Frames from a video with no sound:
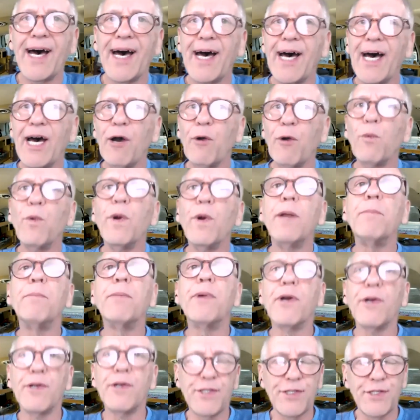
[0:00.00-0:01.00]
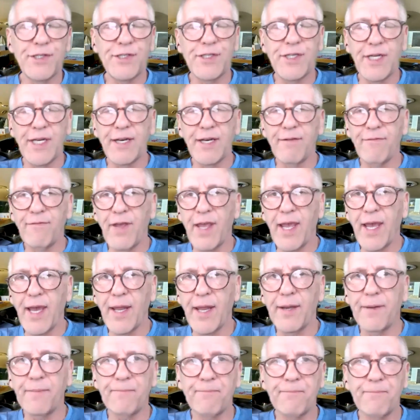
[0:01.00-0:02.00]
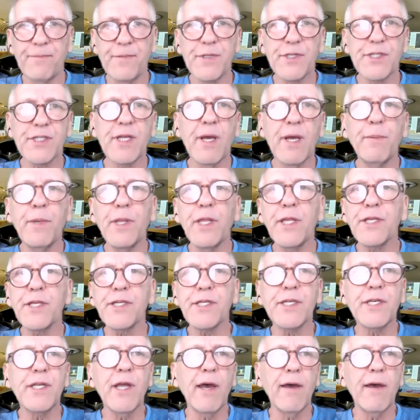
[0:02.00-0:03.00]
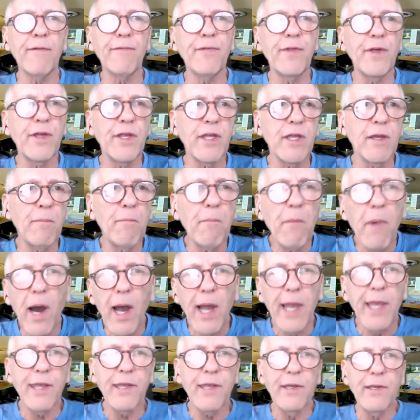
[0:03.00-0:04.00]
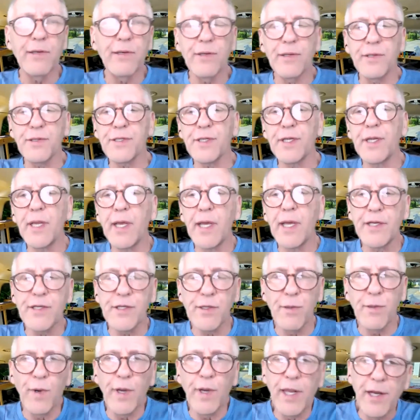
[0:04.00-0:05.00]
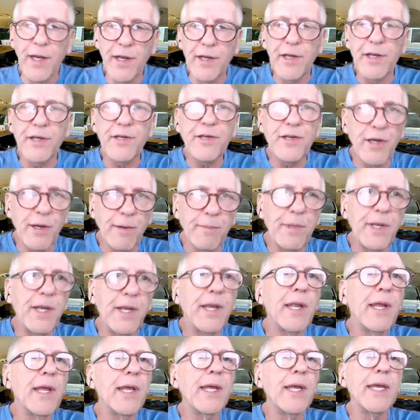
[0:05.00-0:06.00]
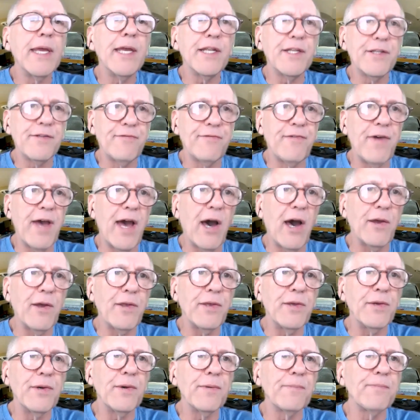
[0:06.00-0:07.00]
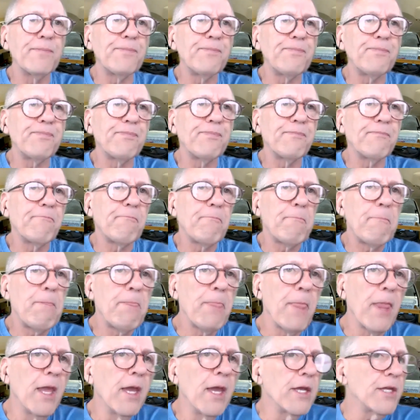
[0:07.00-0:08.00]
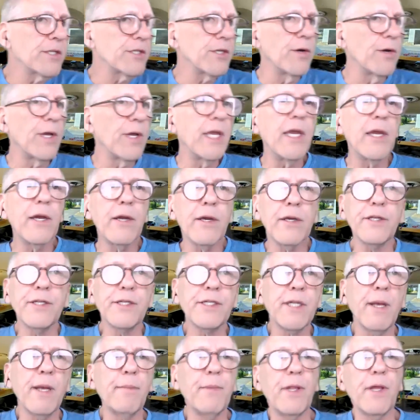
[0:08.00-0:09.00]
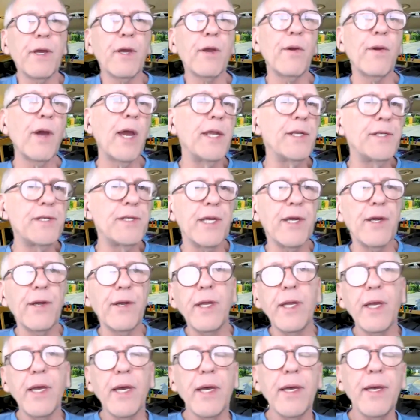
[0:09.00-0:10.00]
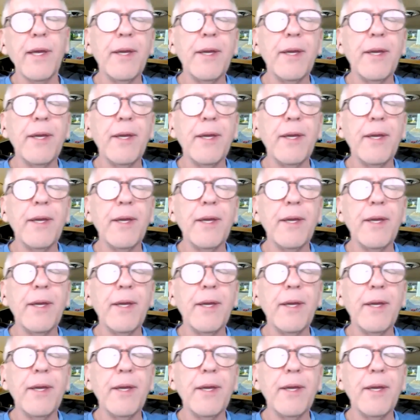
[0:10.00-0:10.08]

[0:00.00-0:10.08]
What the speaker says: when purchasing a van. Some of the stuff that you might use as a way to determine its value. So here are some of the criteria